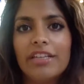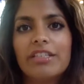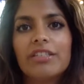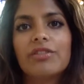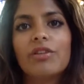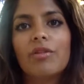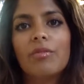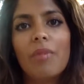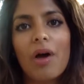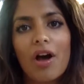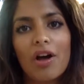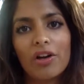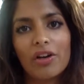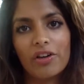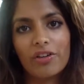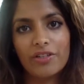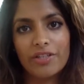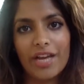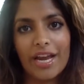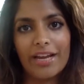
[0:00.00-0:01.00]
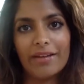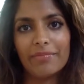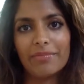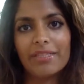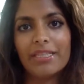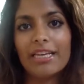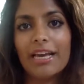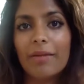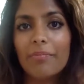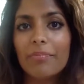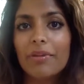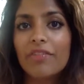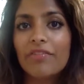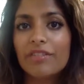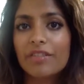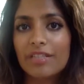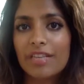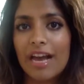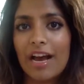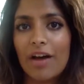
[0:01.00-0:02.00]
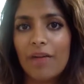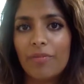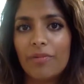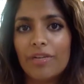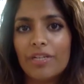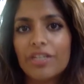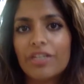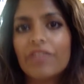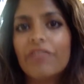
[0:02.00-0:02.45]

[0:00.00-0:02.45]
is on Margot James, the MP for Stourbridge,